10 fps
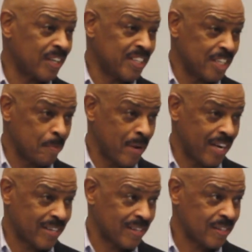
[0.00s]
Anita
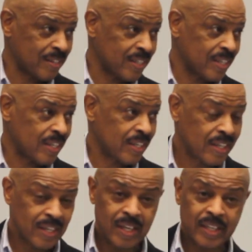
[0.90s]
Baker,
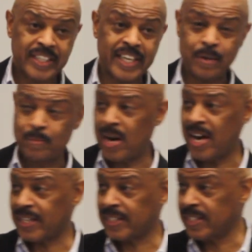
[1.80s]
Kid
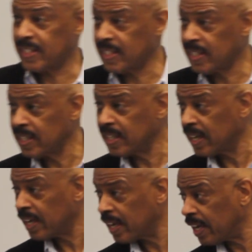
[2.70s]
Rock
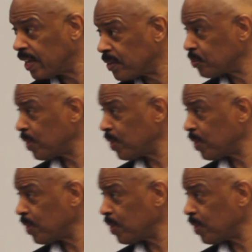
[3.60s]
as